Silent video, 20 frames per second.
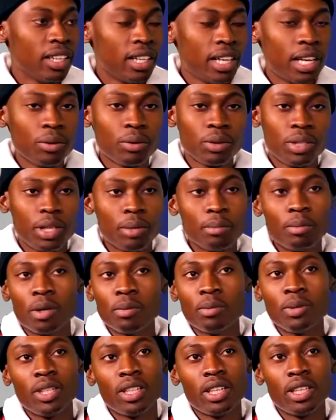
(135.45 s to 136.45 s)
Like with
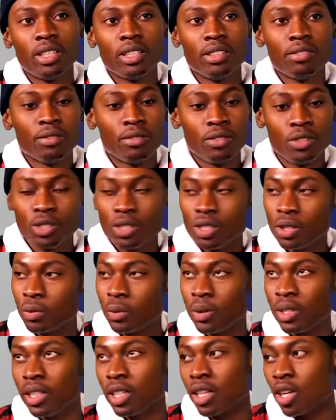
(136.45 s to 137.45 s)
hip-hop, you can fuse it
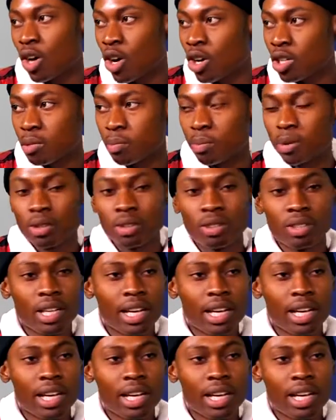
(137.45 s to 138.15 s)
with gospel,